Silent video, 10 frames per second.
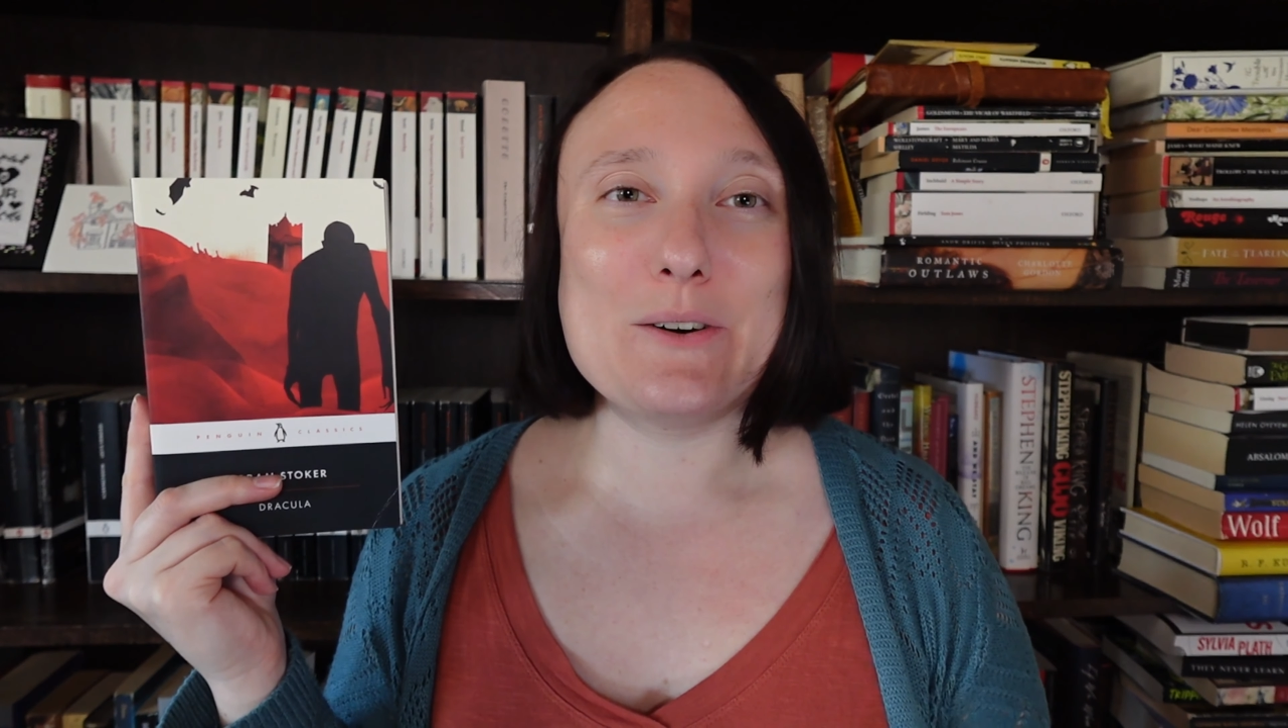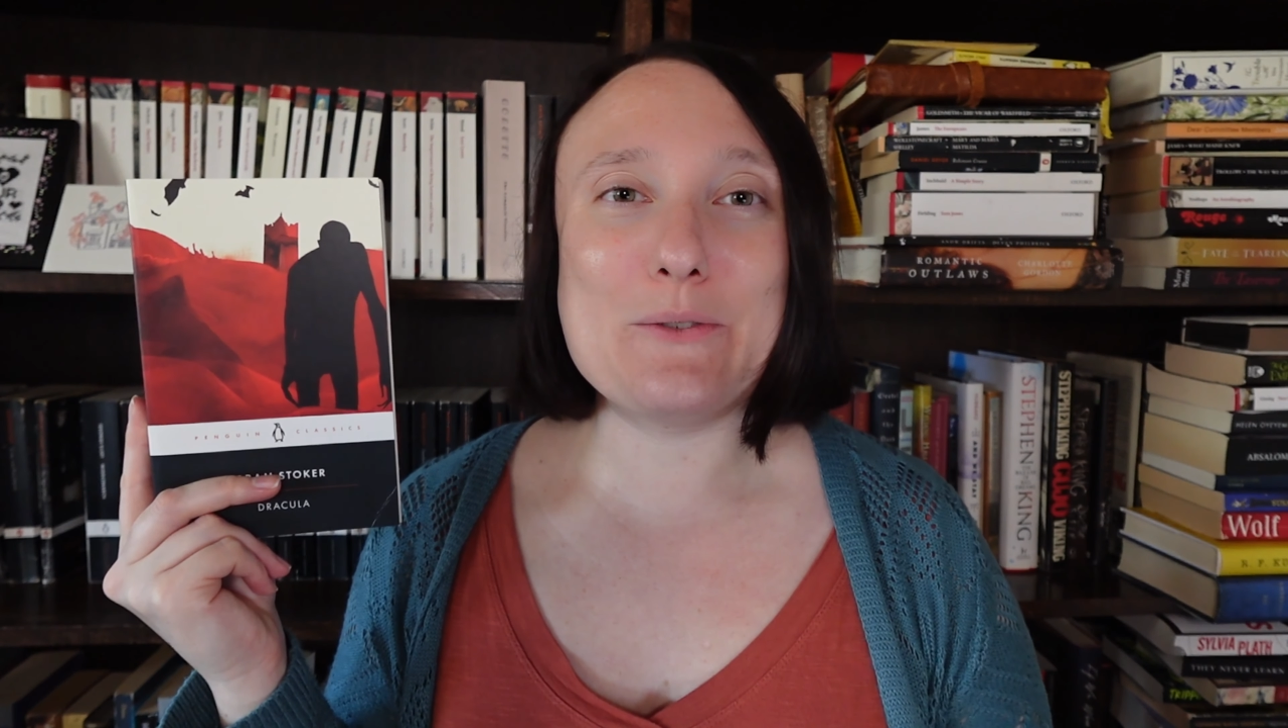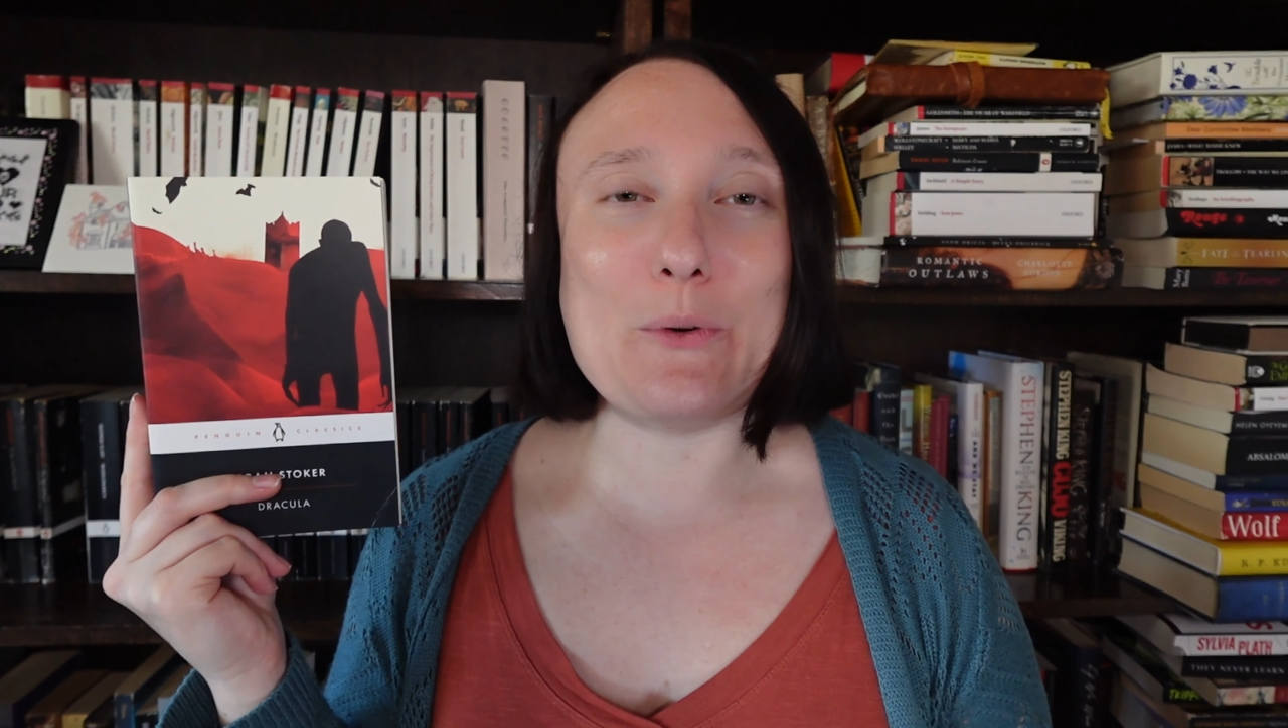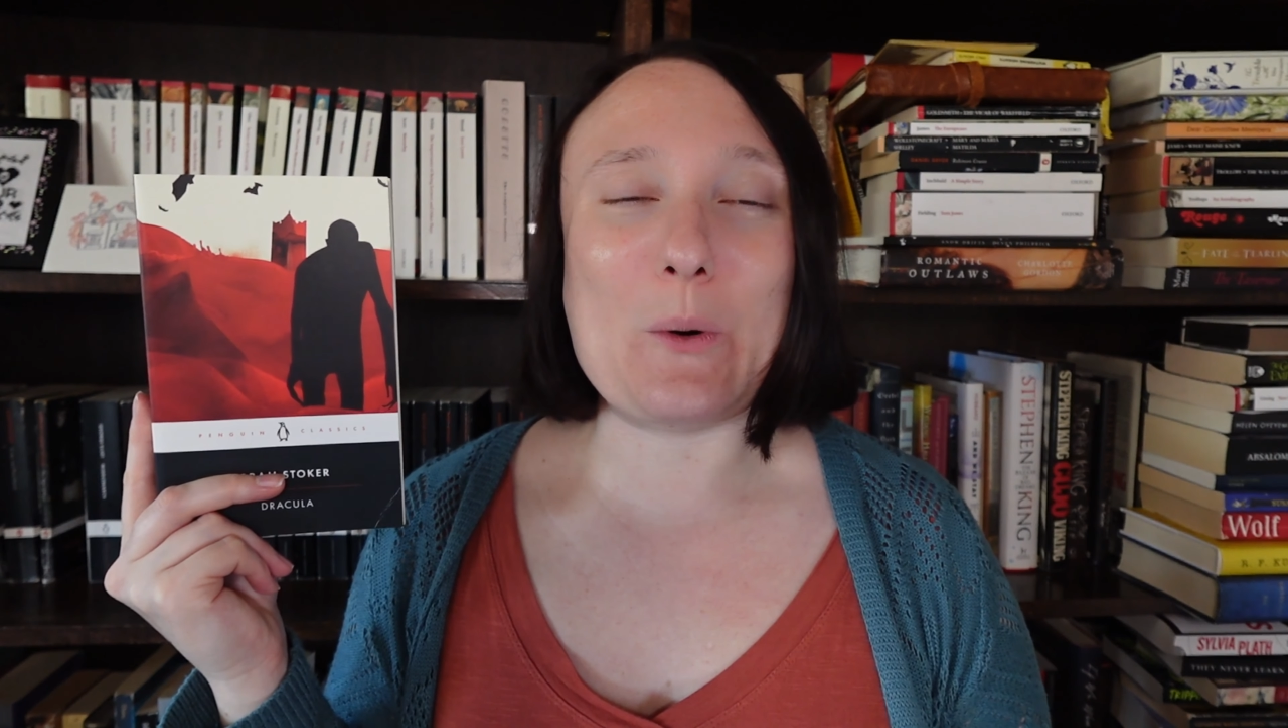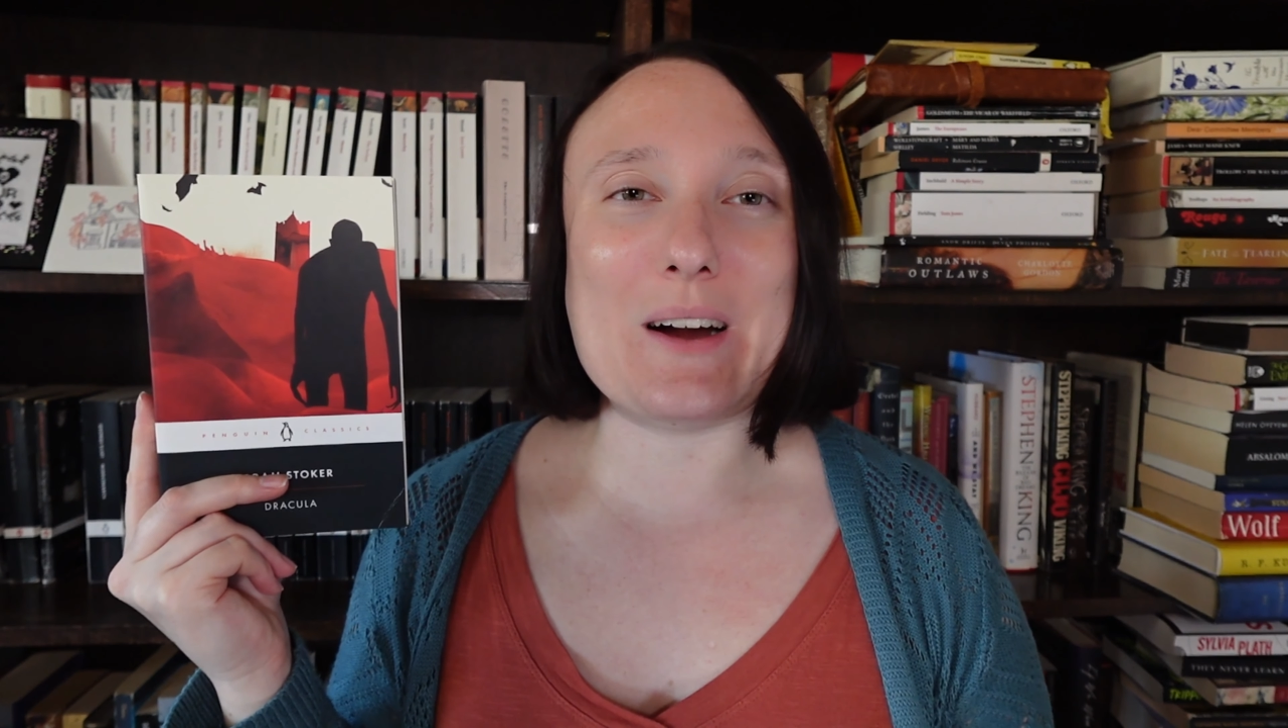
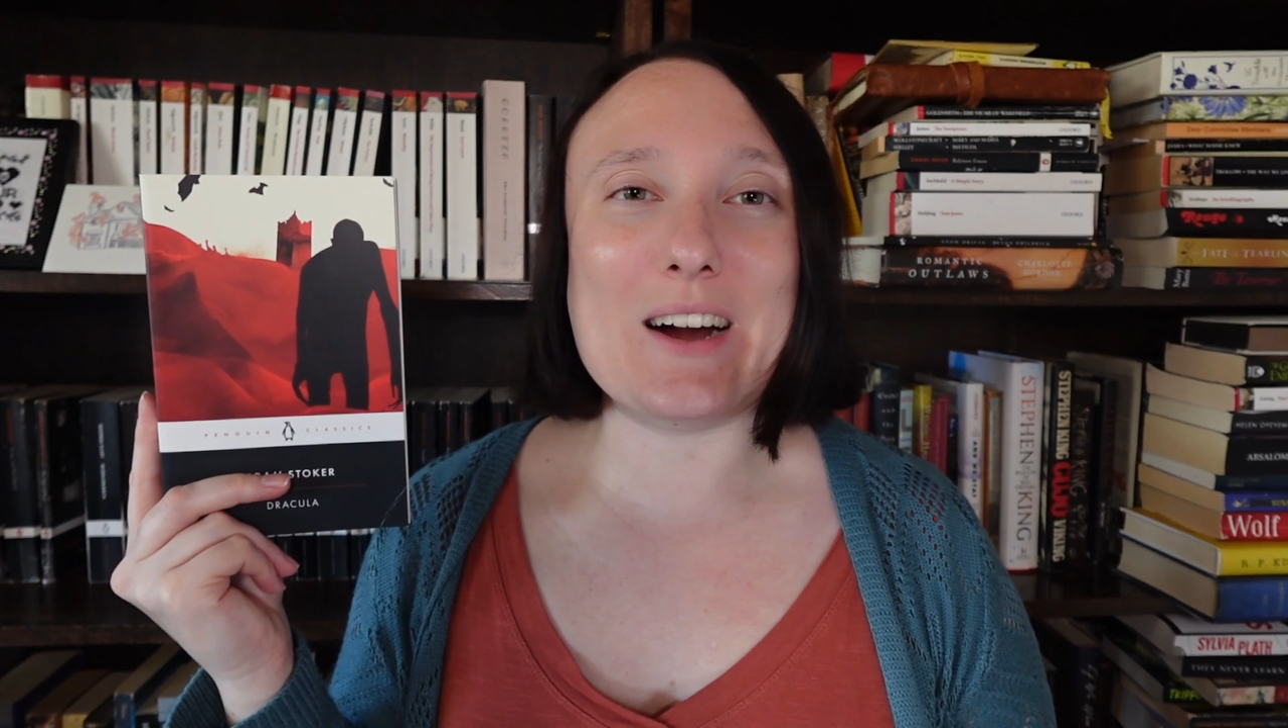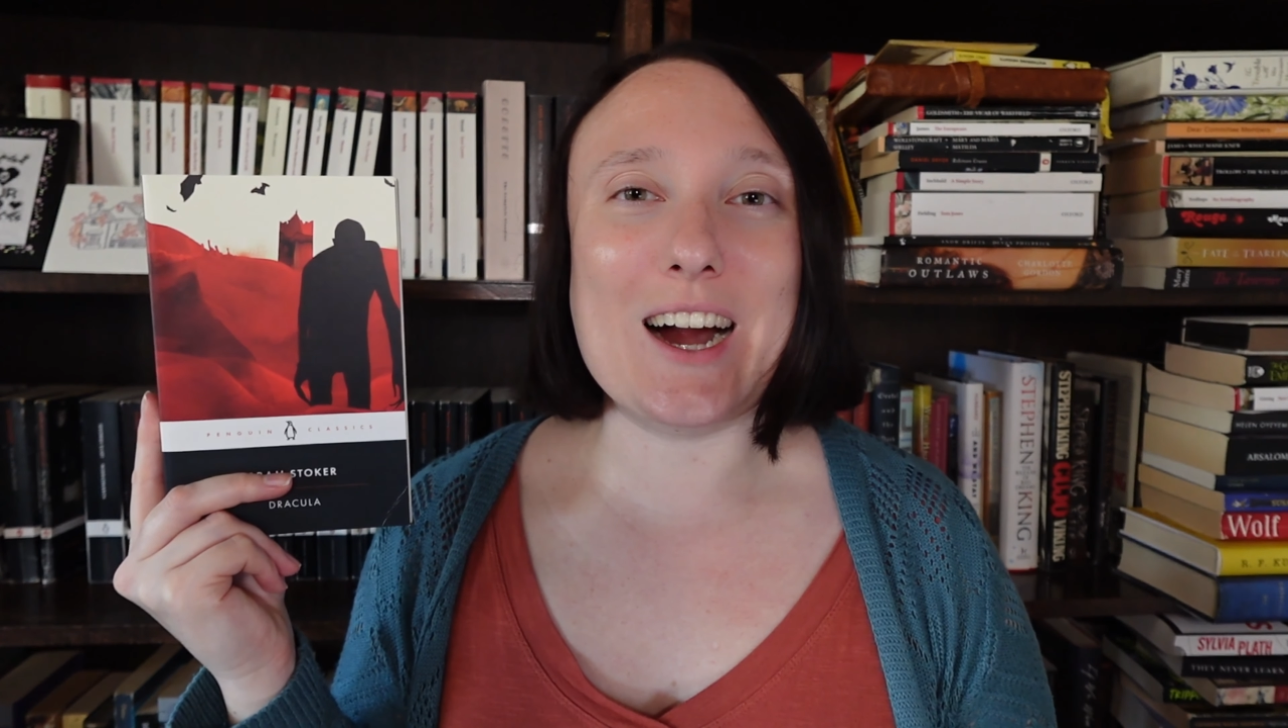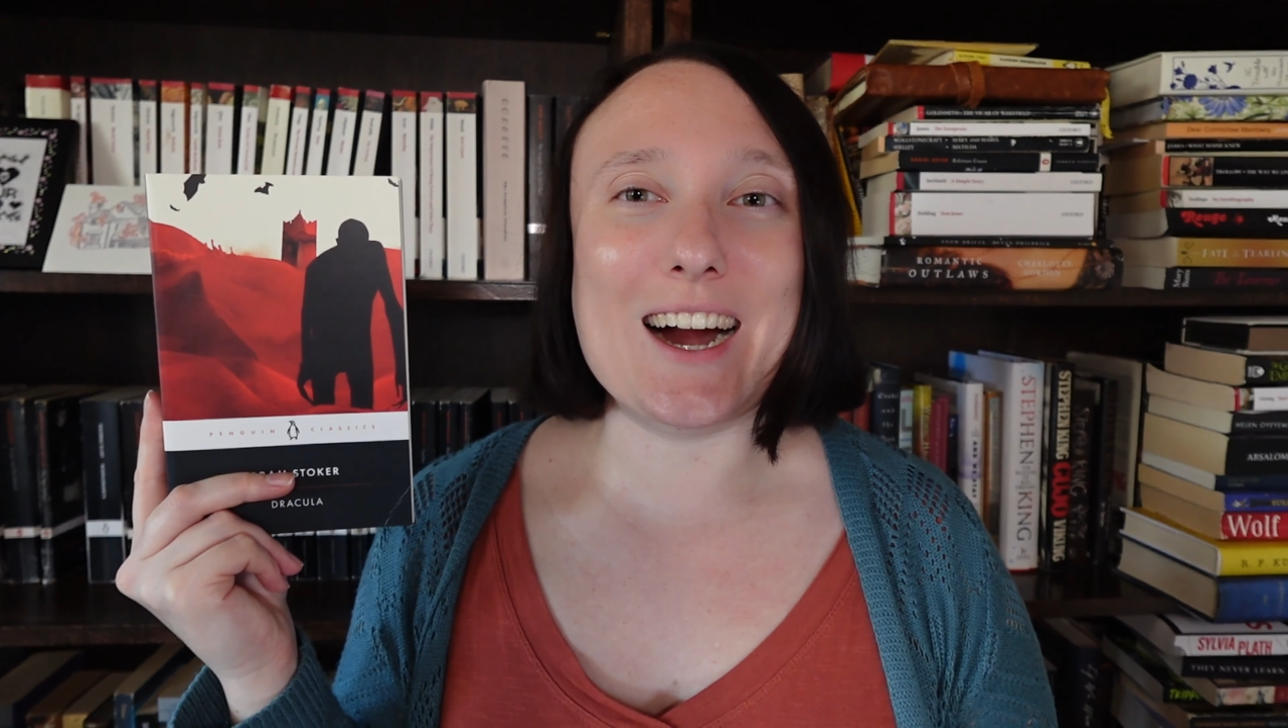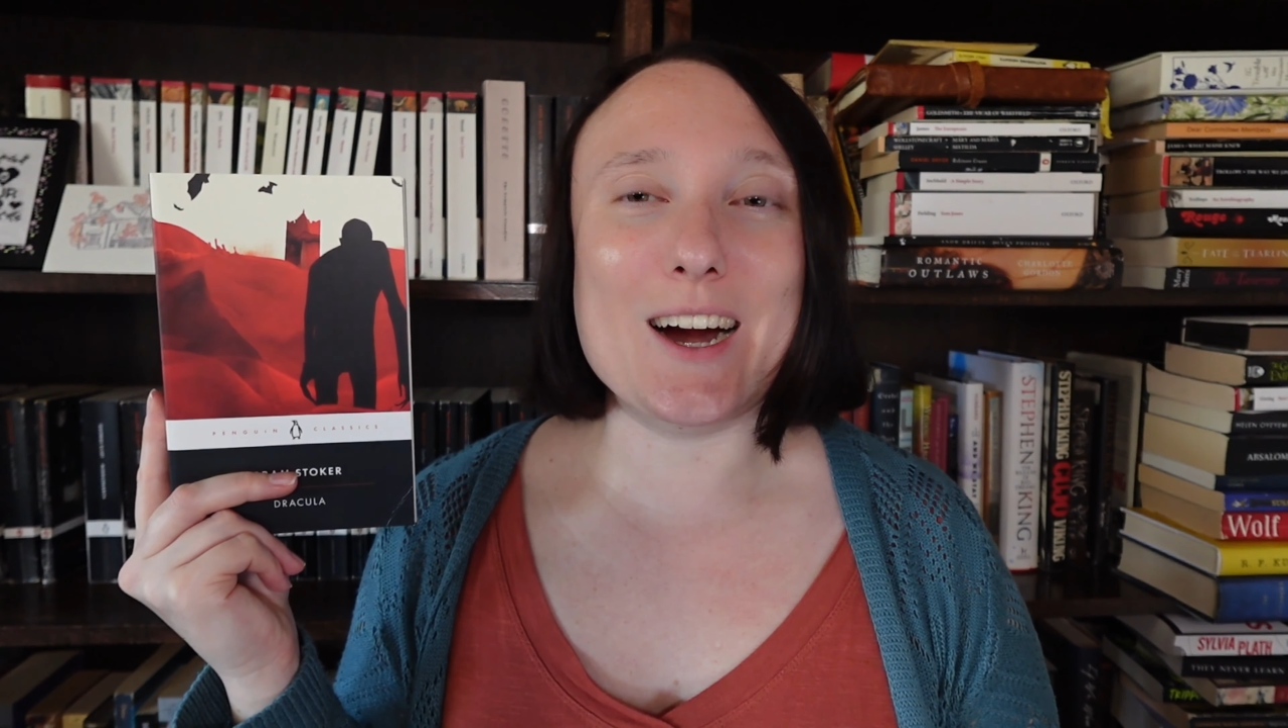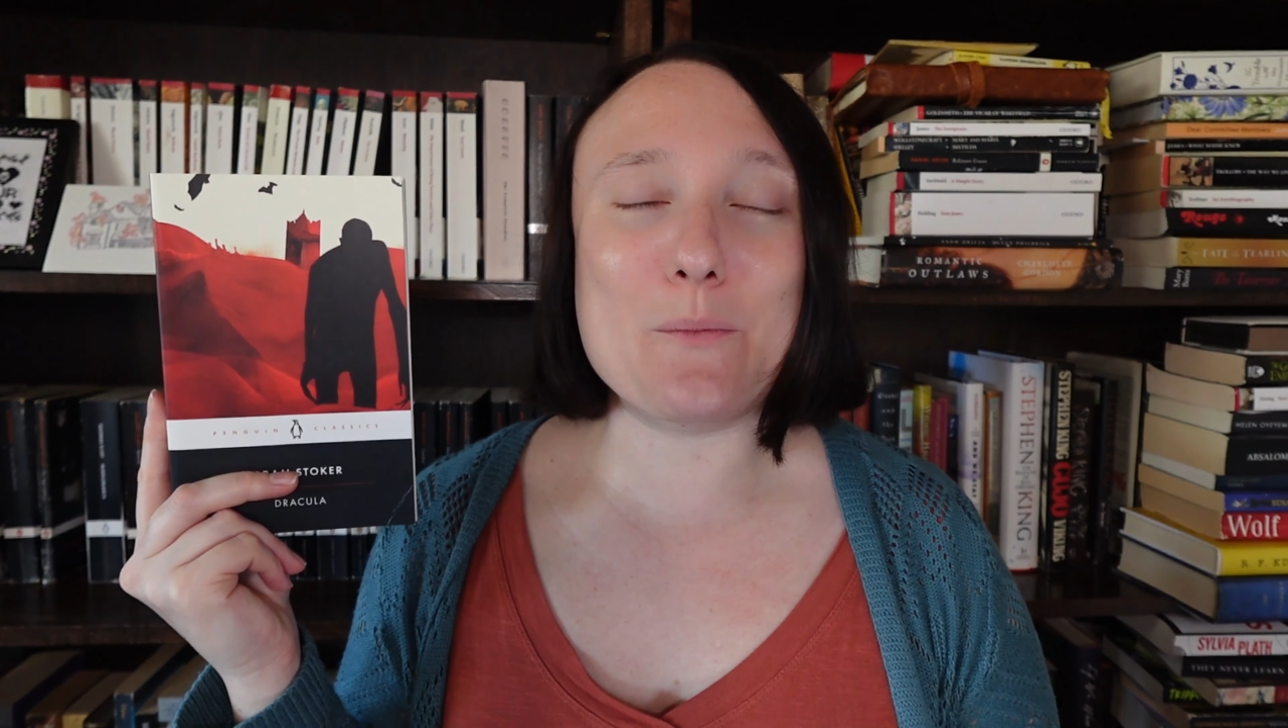for
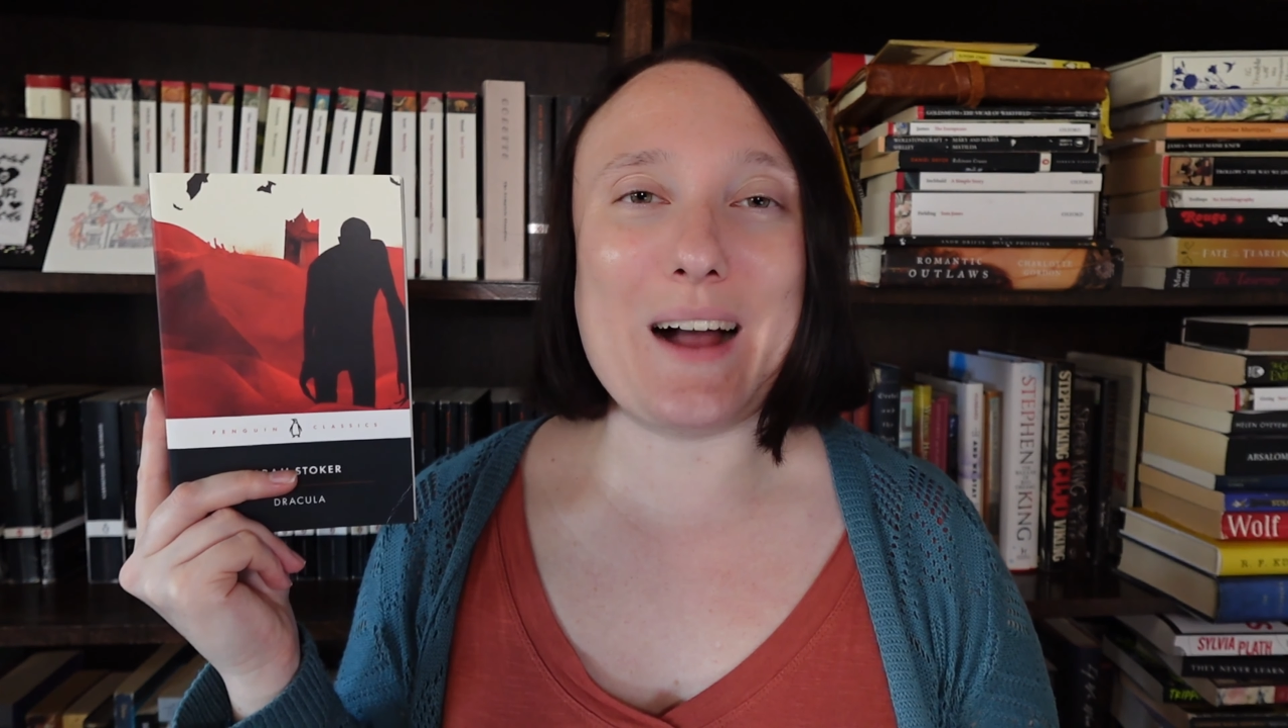her